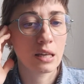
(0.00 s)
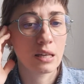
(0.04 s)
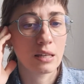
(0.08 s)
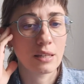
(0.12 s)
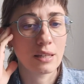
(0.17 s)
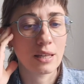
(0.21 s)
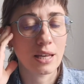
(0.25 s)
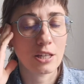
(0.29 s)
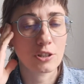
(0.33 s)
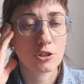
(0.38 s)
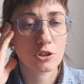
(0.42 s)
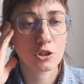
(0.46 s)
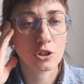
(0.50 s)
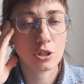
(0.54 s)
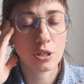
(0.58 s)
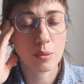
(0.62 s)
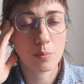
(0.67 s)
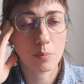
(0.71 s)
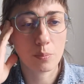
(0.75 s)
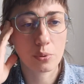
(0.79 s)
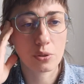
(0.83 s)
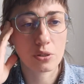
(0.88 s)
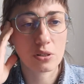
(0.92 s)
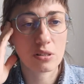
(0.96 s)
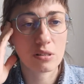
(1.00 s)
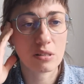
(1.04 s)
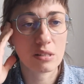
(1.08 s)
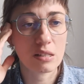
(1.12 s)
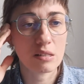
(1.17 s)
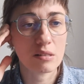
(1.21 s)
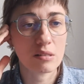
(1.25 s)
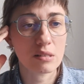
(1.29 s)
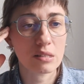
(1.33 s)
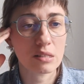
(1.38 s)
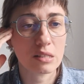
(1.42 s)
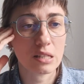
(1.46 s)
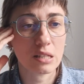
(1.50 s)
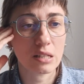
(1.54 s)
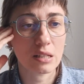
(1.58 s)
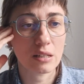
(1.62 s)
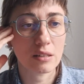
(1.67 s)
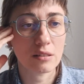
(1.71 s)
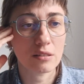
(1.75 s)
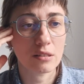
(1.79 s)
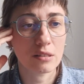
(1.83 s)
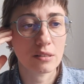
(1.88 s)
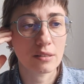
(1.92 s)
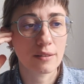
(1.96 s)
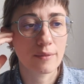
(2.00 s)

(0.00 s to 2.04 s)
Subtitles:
yet she persisted